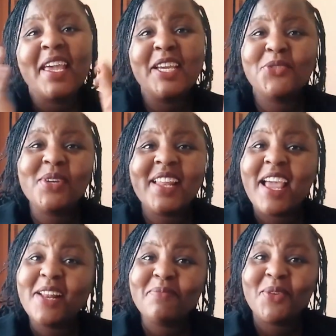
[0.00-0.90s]
It will
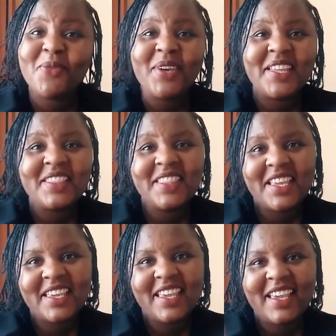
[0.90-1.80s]
help you in
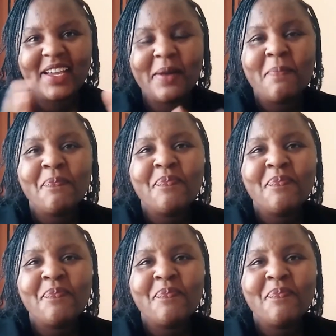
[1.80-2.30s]
thinking.